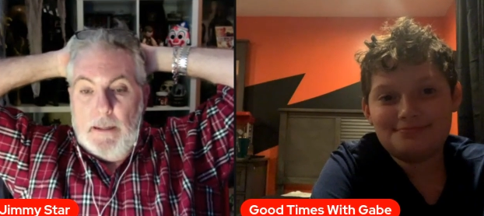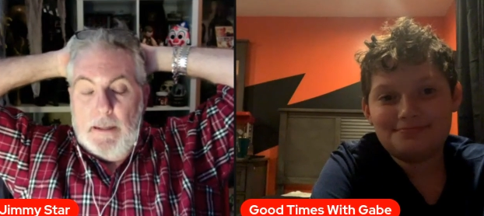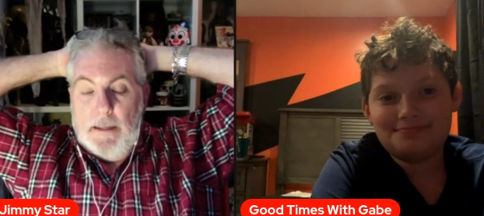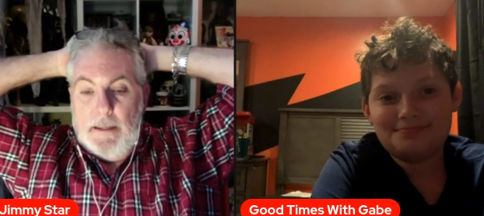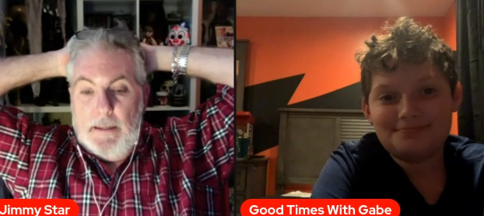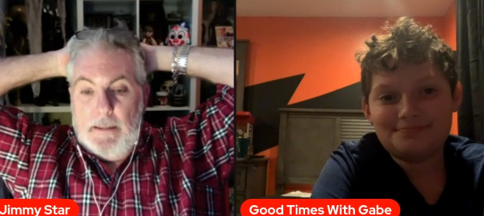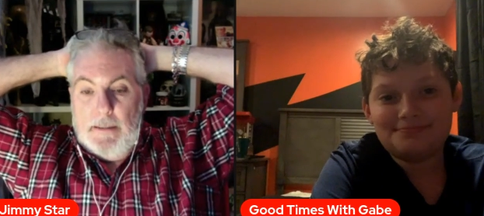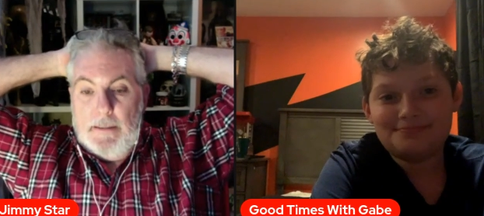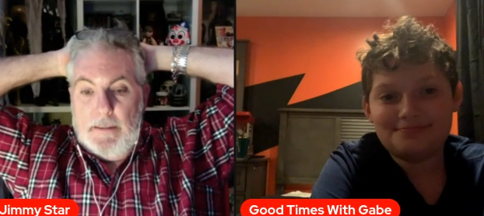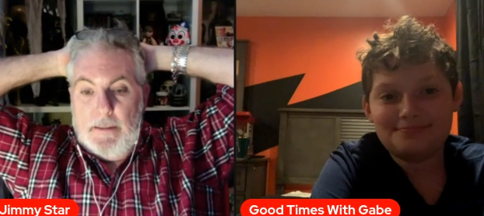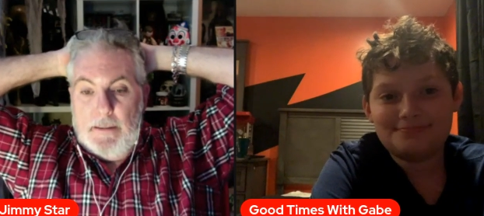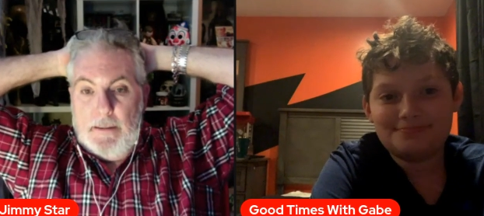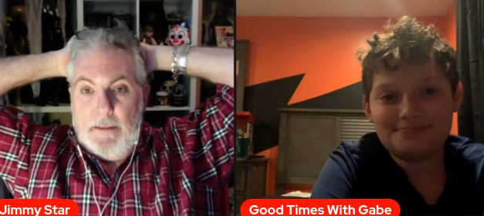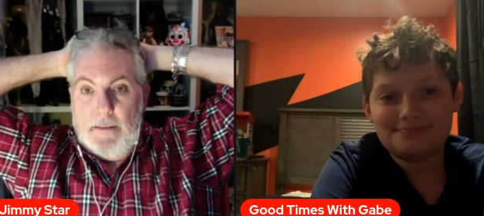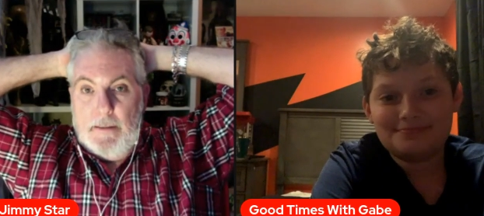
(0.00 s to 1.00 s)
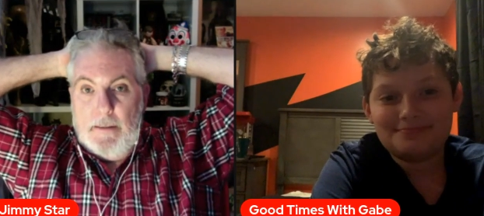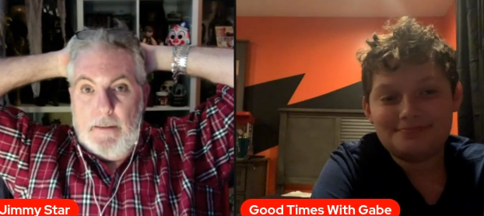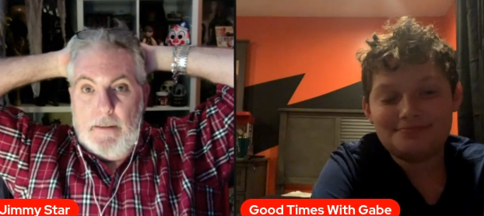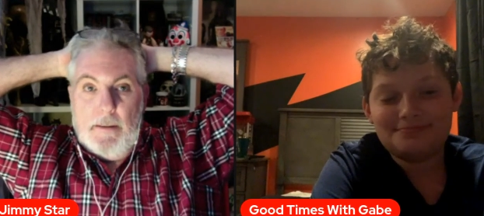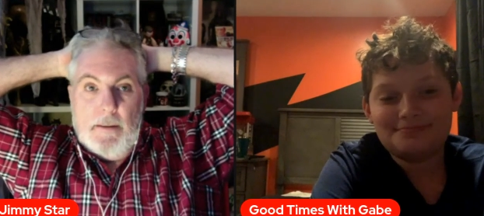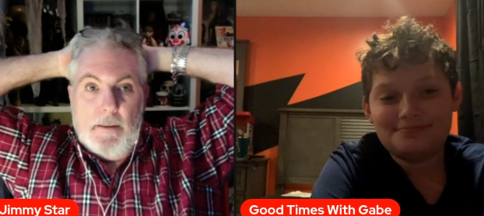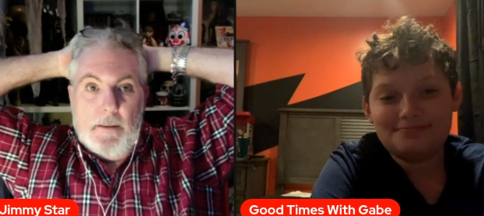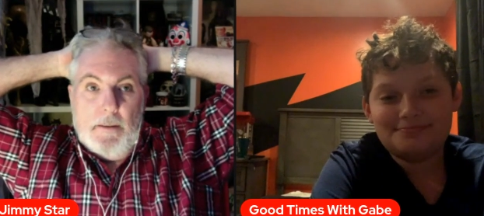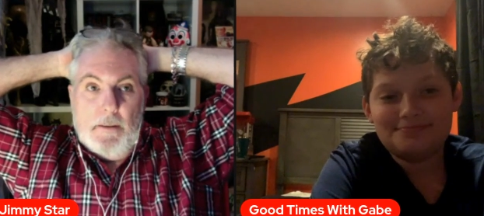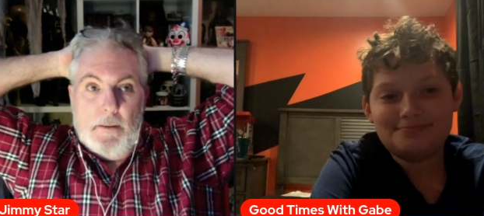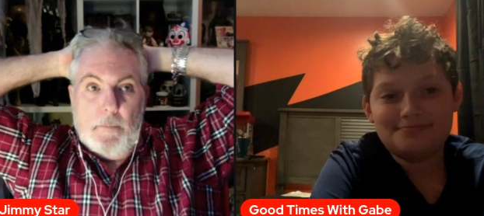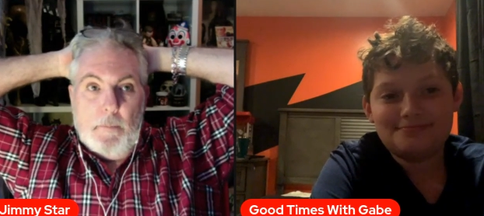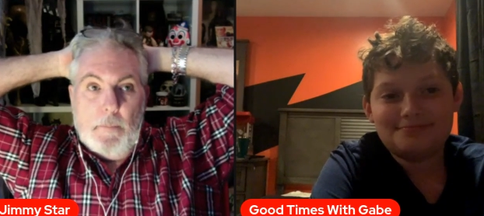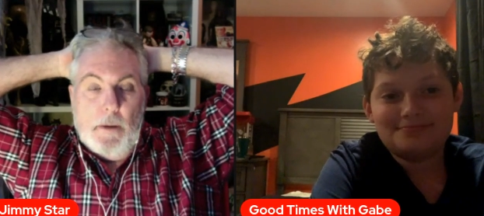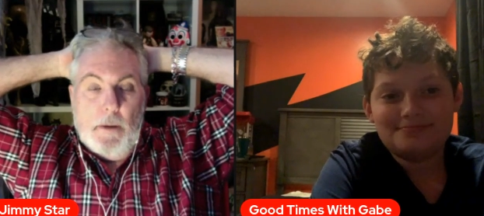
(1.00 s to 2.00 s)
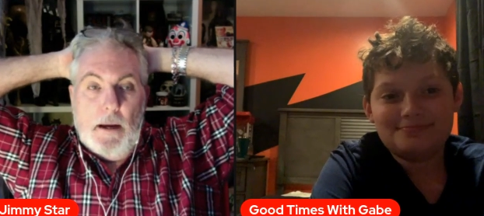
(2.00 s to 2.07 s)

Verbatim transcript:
Speaker 1: and uh, um,